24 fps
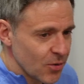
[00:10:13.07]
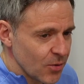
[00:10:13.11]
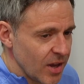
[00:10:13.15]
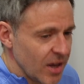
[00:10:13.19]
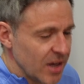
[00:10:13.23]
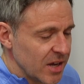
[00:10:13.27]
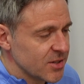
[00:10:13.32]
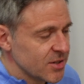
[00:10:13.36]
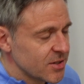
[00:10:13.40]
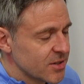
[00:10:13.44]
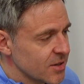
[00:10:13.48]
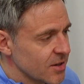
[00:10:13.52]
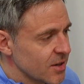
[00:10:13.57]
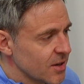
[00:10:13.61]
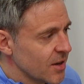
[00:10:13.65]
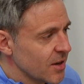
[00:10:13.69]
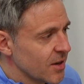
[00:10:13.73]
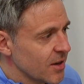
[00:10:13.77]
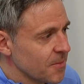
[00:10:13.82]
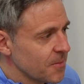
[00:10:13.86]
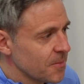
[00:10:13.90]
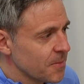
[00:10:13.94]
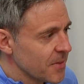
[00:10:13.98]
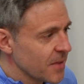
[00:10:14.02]
yes,
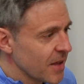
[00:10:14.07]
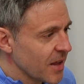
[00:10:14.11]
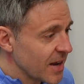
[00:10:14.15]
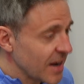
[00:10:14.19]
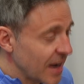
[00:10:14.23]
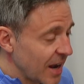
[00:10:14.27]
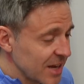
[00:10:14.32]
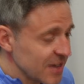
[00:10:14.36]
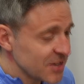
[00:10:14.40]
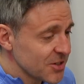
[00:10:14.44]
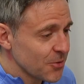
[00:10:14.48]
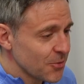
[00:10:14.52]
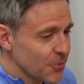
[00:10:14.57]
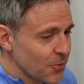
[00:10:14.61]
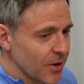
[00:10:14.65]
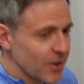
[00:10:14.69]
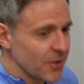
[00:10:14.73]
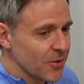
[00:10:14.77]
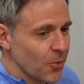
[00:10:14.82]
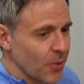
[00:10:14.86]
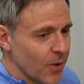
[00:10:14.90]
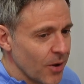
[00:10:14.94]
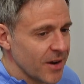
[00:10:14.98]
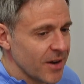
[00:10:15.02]
a glass of
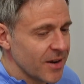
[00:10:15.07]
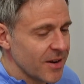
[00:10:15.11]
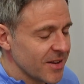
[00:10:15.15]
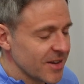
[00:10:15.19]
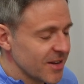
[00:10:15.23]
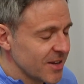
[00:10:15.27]
red wine.